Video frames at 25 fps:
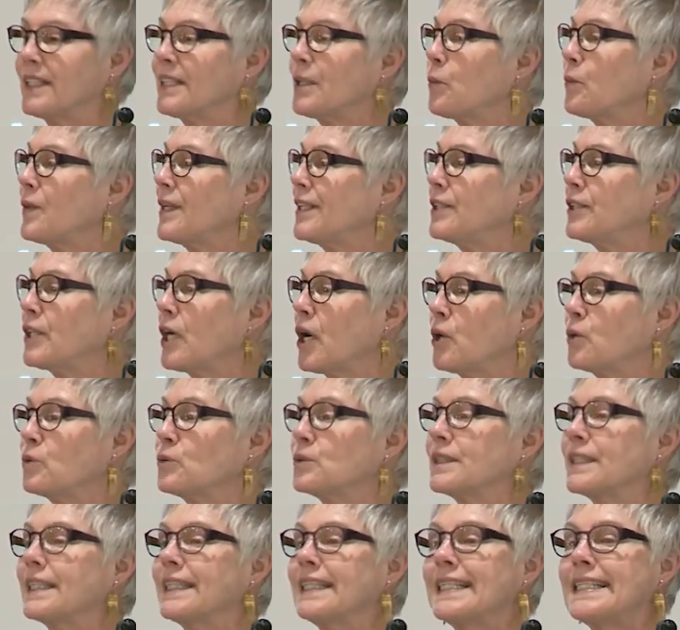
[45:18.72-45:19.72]
that we don't
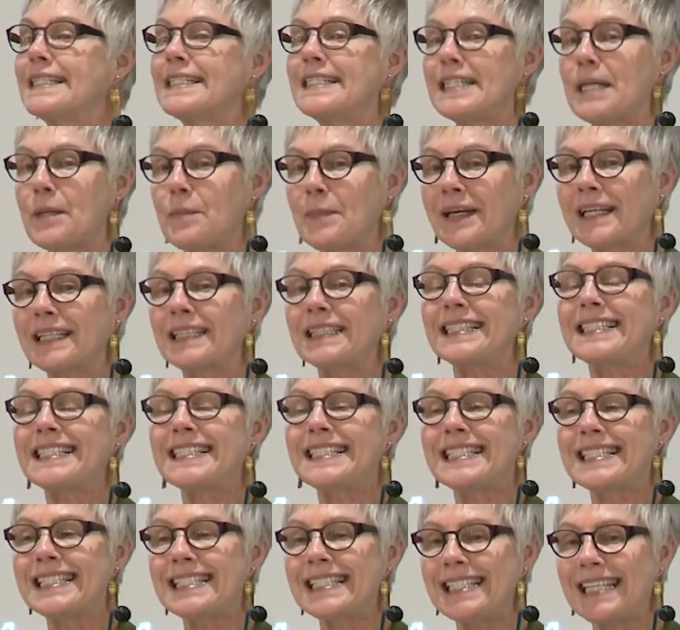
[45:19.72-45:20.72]
typically
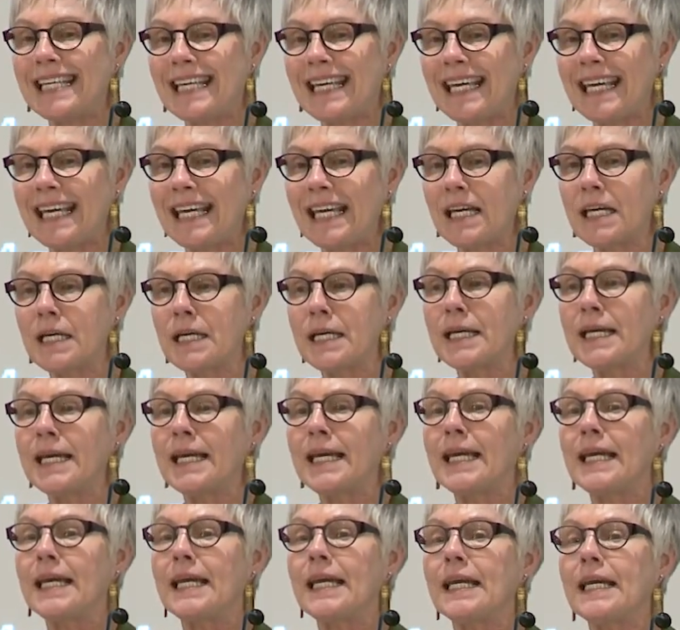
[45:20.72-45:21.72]
see
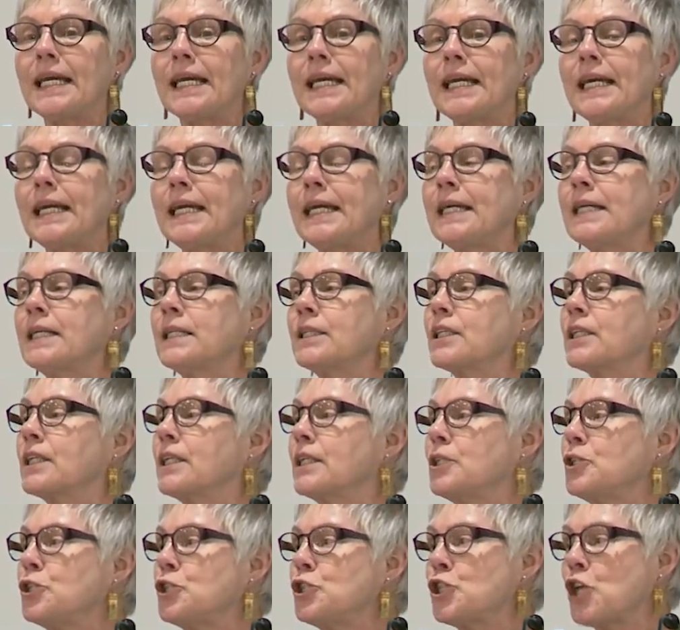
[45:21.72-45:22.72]
in
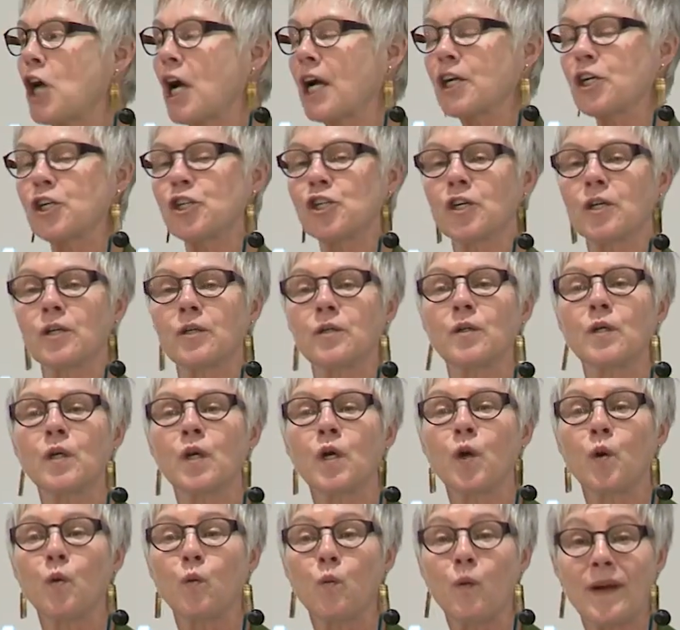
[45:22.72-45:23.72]
conjunction
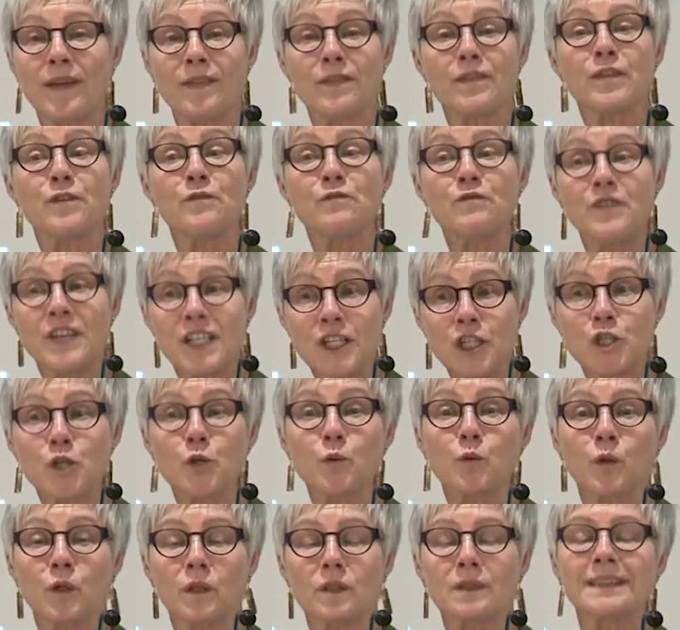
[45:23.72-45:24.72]
with the
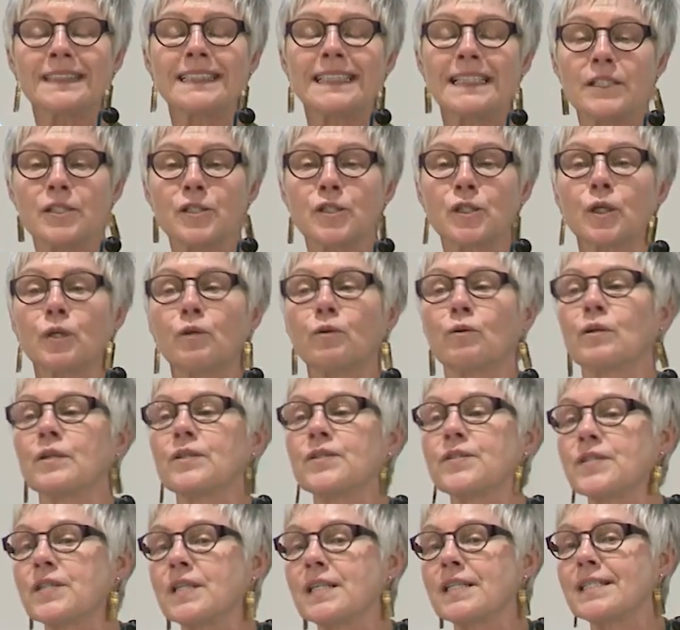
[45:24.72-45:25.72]
visual
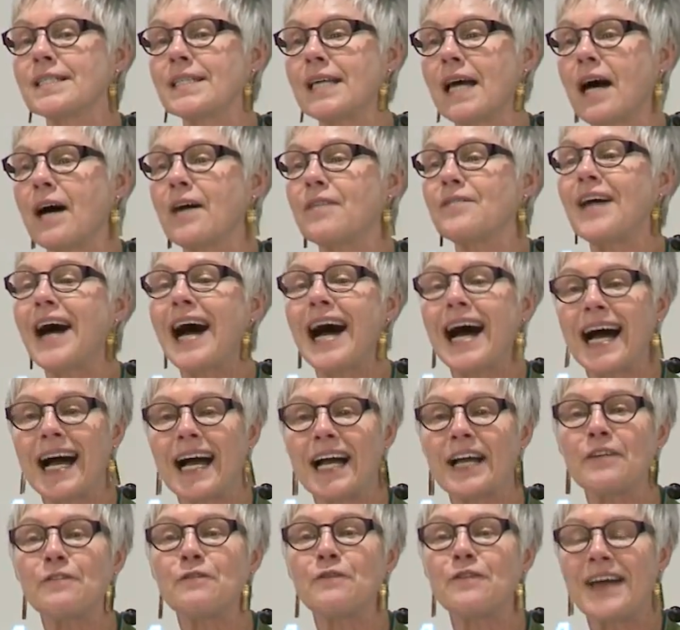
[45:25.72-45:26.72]
discourses of
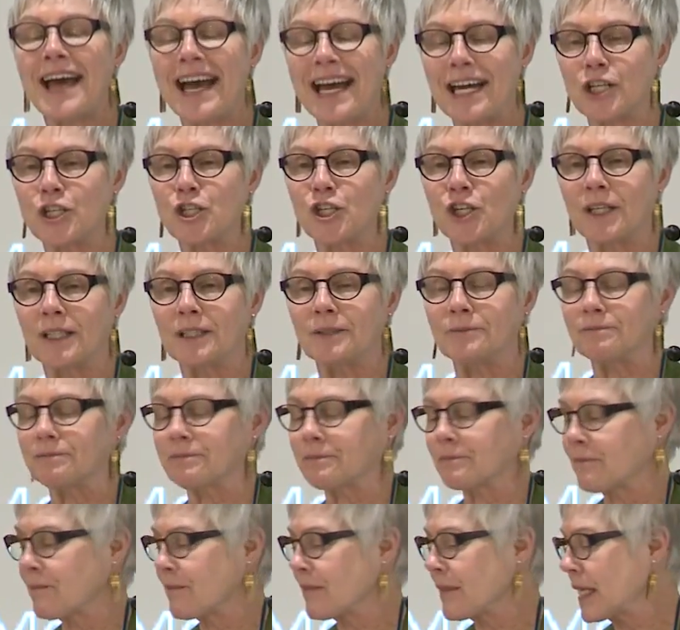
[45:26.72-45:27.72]
high fashion.
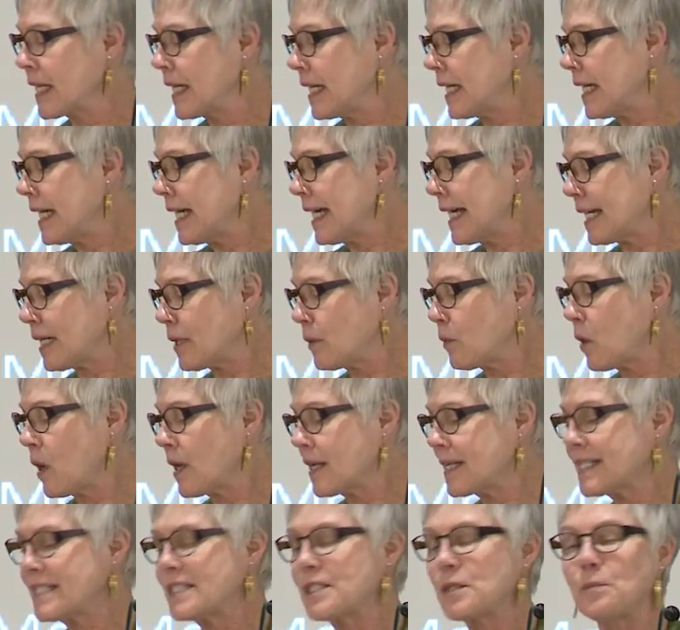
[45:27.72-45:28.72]
And I
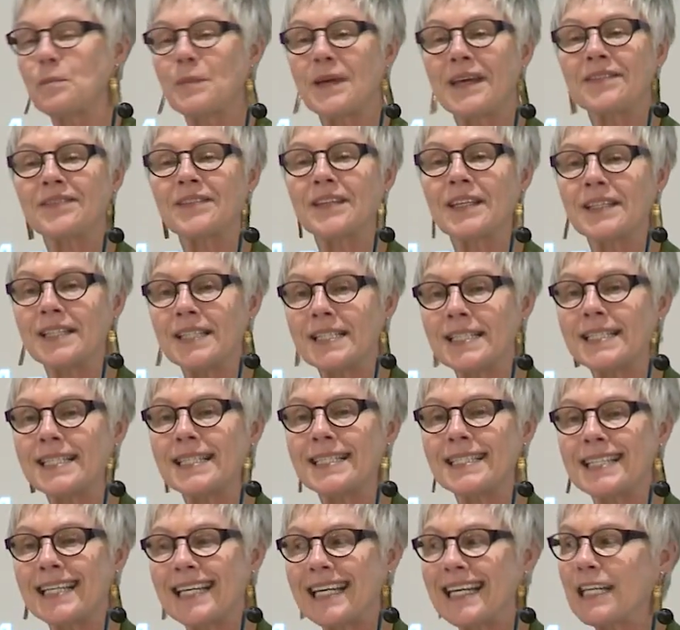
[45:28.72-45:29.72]
want to submit that this
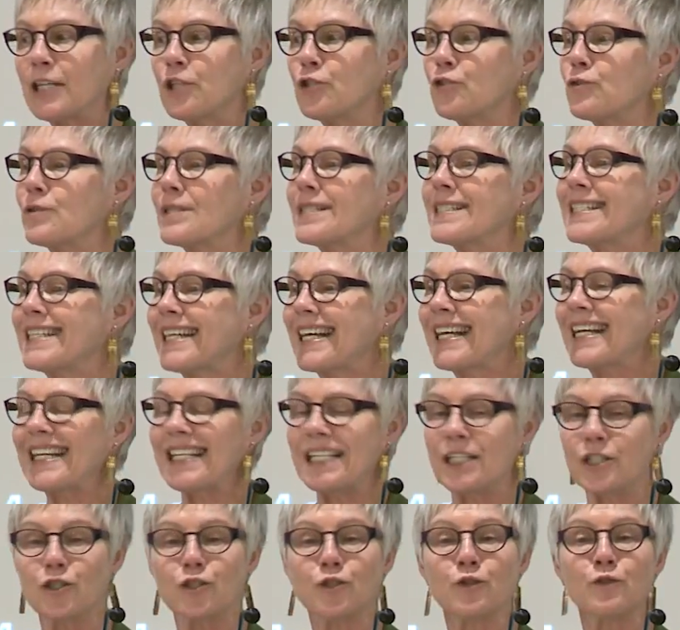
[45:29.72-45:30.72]
is an interesting
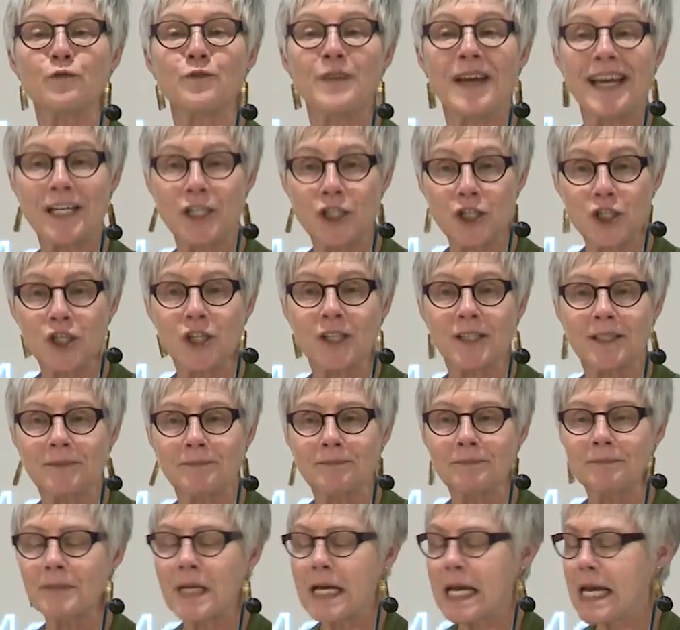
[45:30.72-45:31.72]
intervention
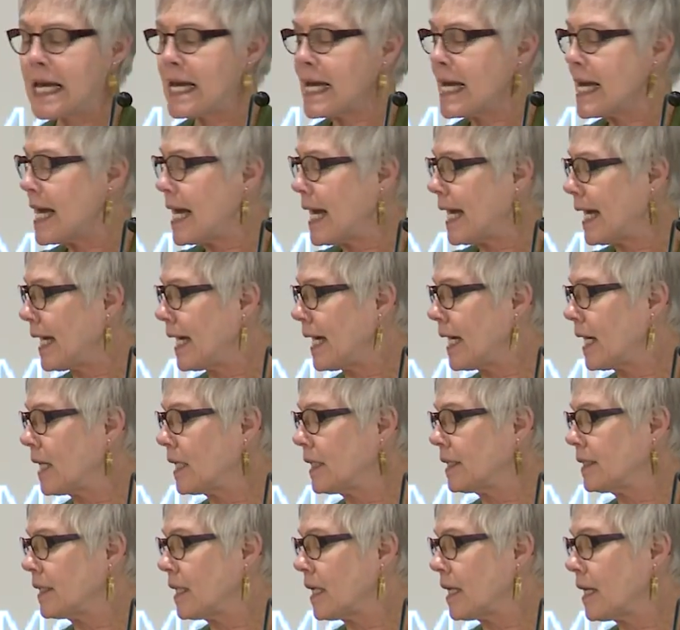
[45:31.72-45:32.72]

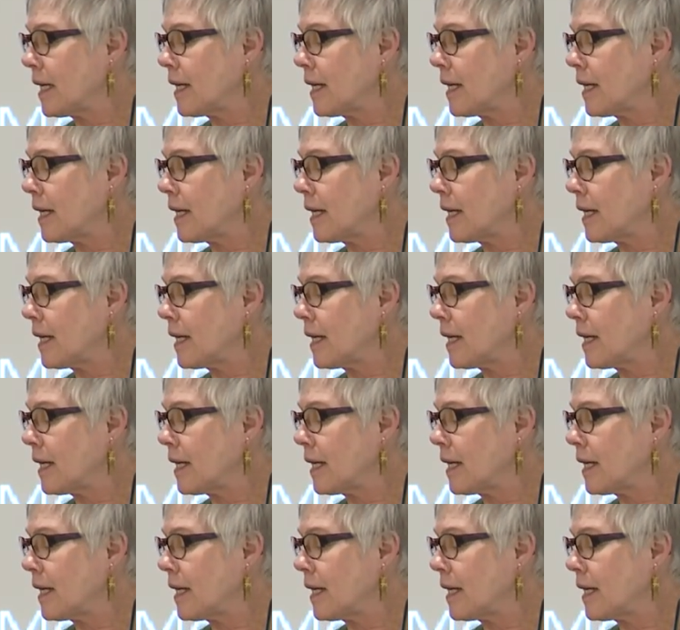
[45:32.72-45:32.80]
in